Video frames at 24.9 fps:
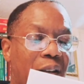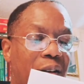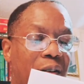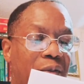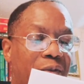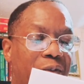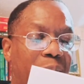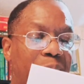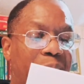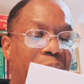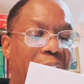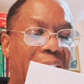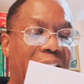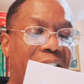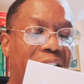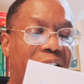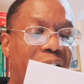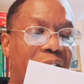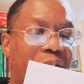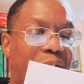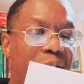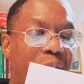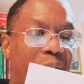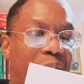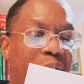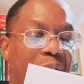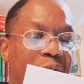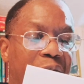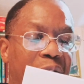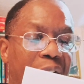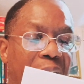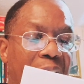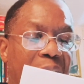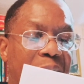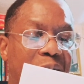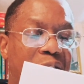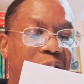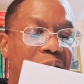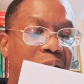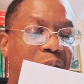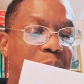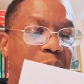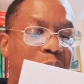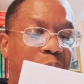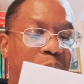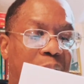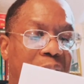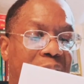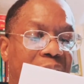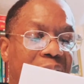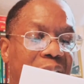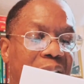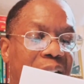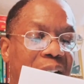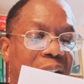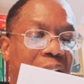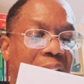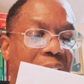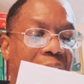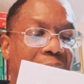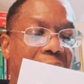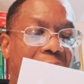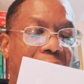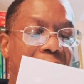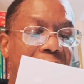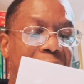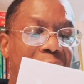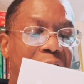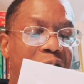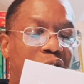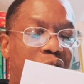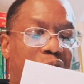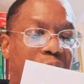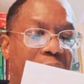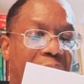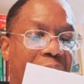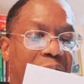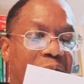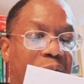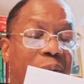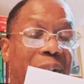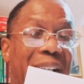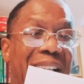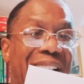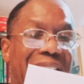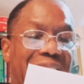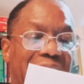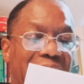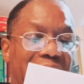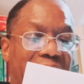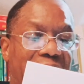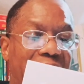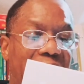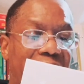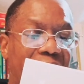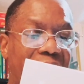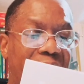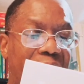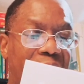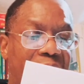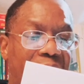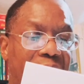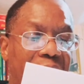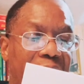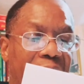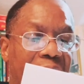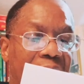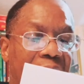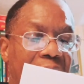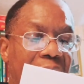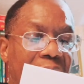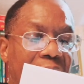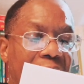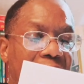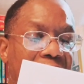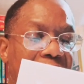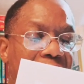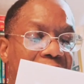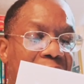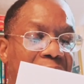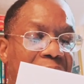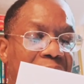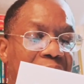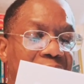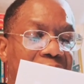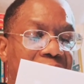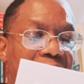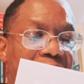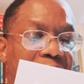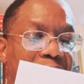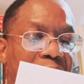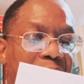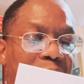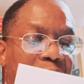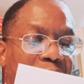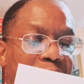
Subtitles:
From 1935 to the present, I have traveled extensively and have lived for